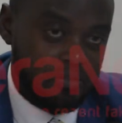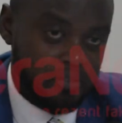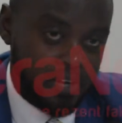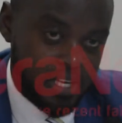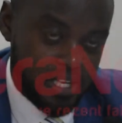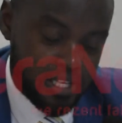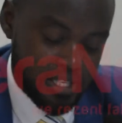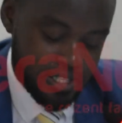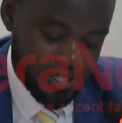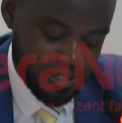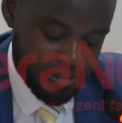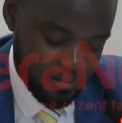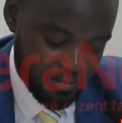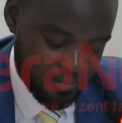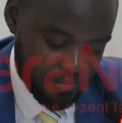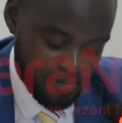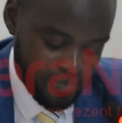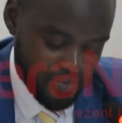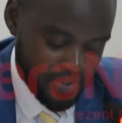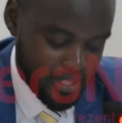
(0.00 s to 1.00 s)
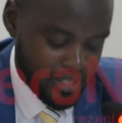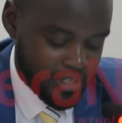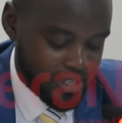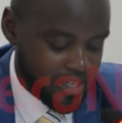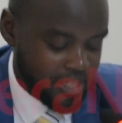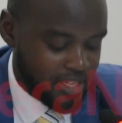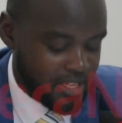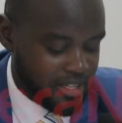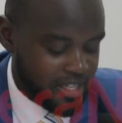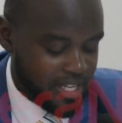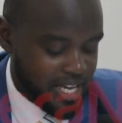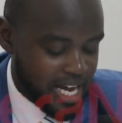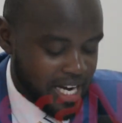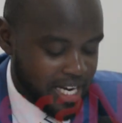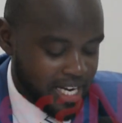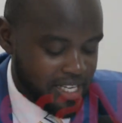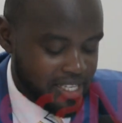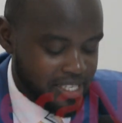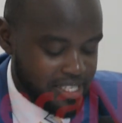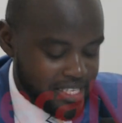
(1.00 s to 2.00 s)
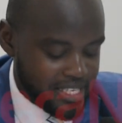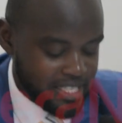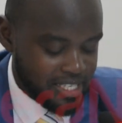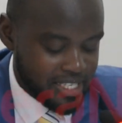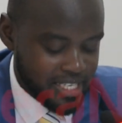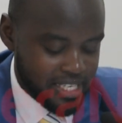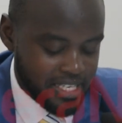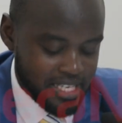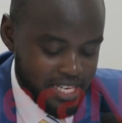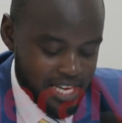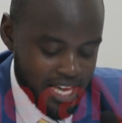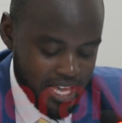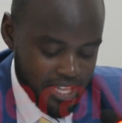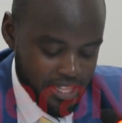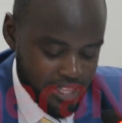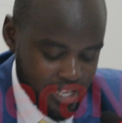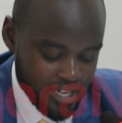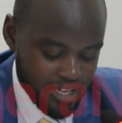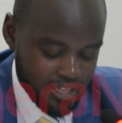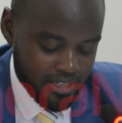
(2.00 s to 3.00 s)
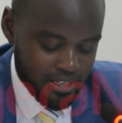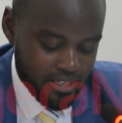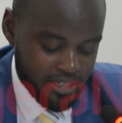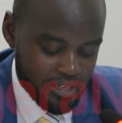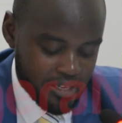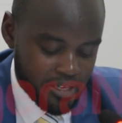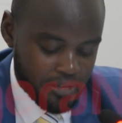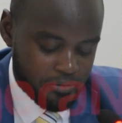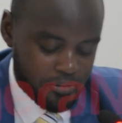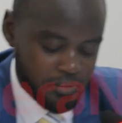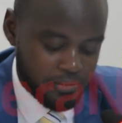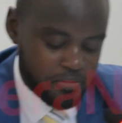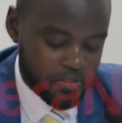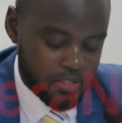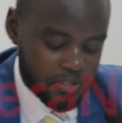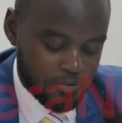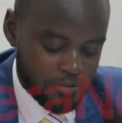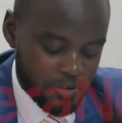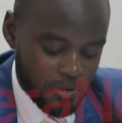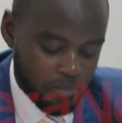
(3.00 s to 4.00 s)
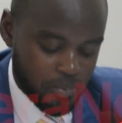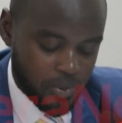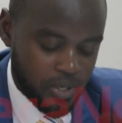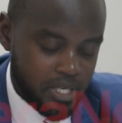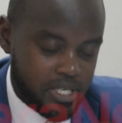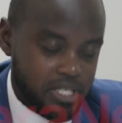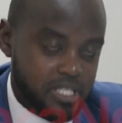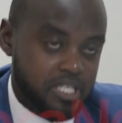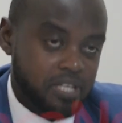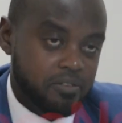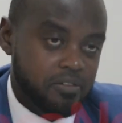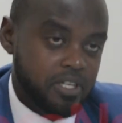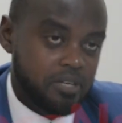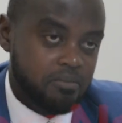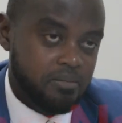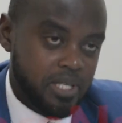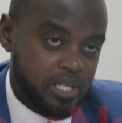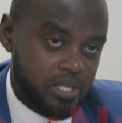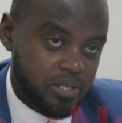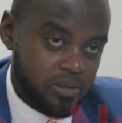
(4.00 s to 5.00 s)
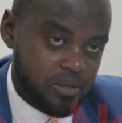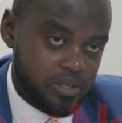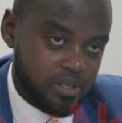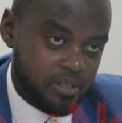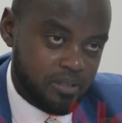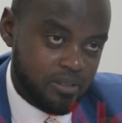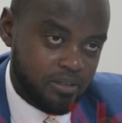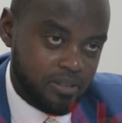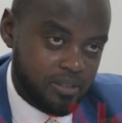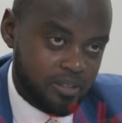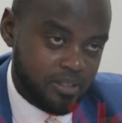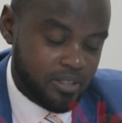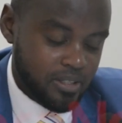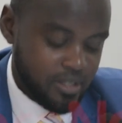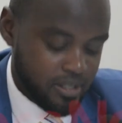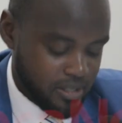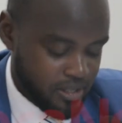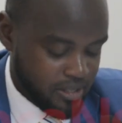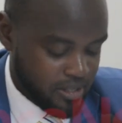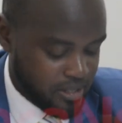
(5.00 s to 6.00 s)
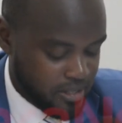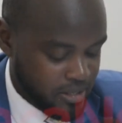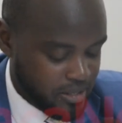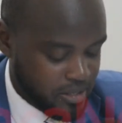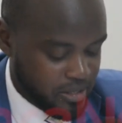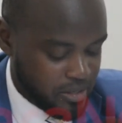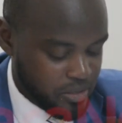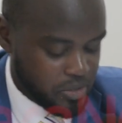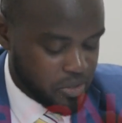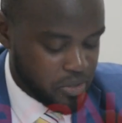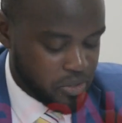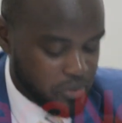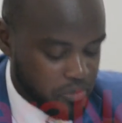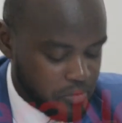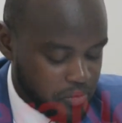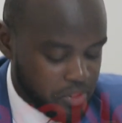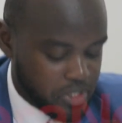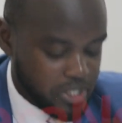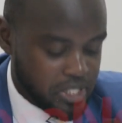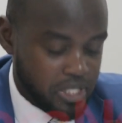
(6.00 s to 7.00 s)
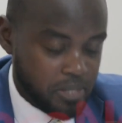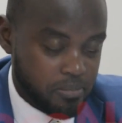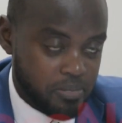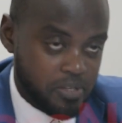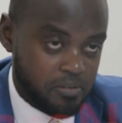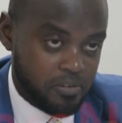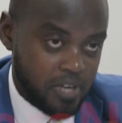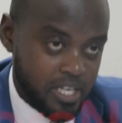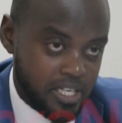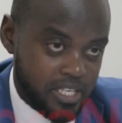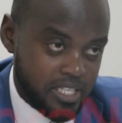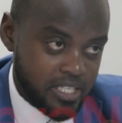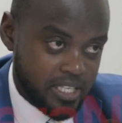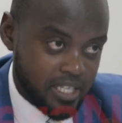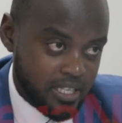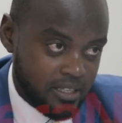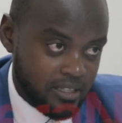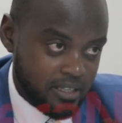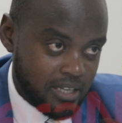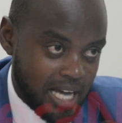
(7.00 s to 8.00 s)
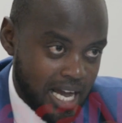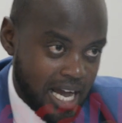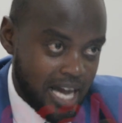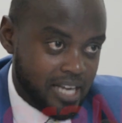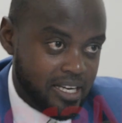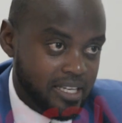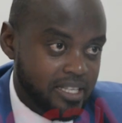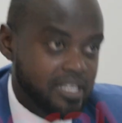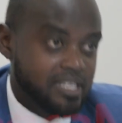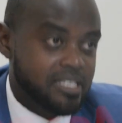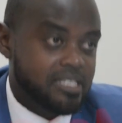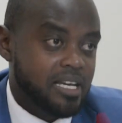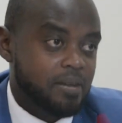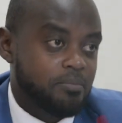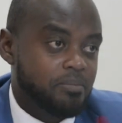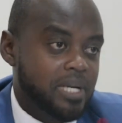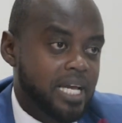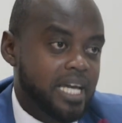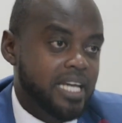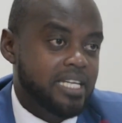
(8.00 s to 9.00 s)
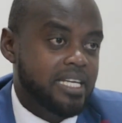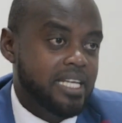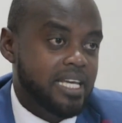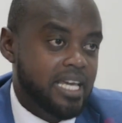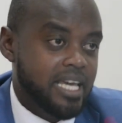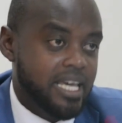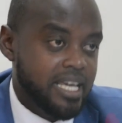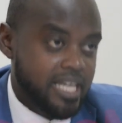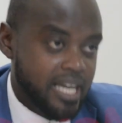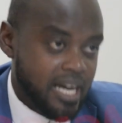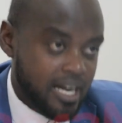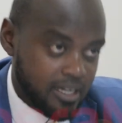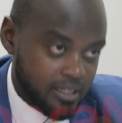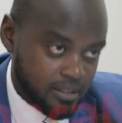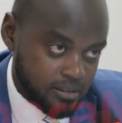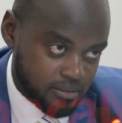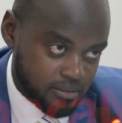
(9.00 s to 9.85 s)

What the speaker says: furniture. They again sent another 54.7 million to Footsteps Furniture and they supplied air.